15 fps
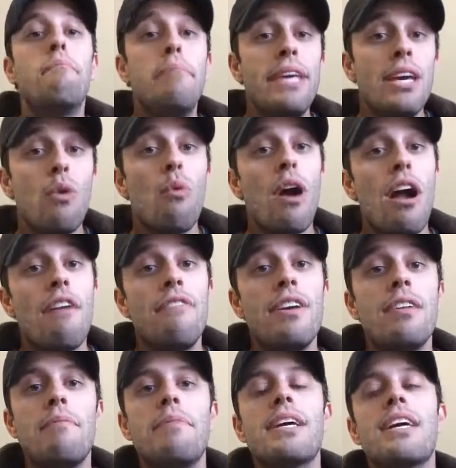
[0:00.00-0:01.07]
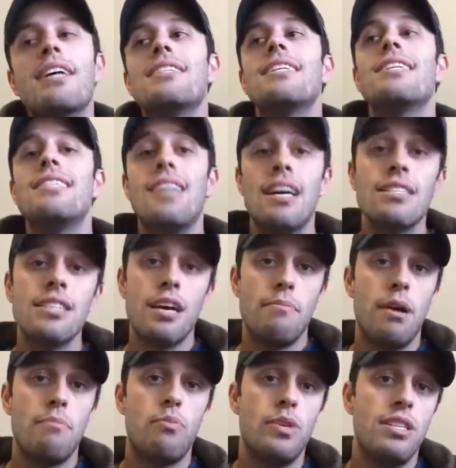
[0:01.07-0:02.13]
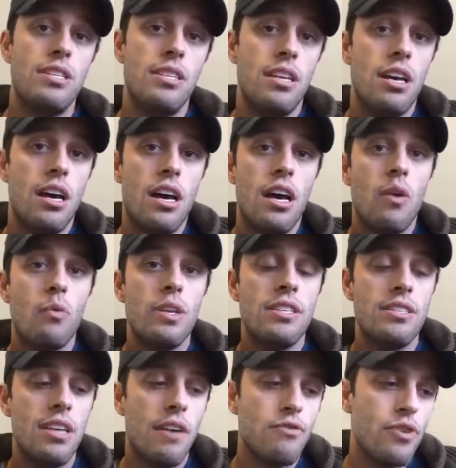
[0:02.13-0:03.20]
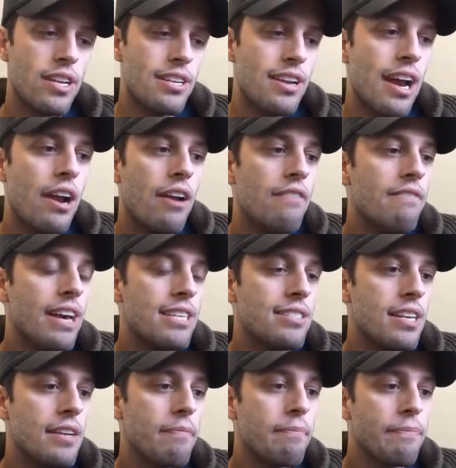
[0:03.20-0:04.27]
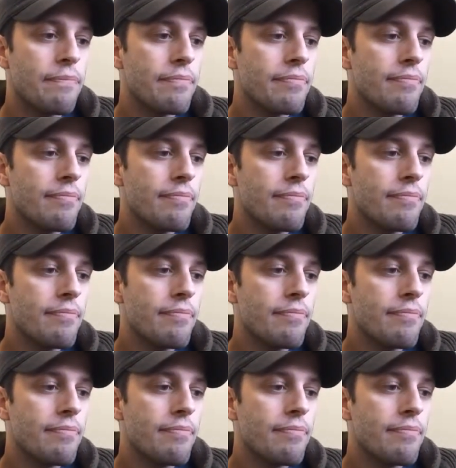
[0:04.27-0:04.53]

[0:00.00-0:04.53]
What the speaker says: Be aware of it, because it does come up when, with self-directed IRA investing.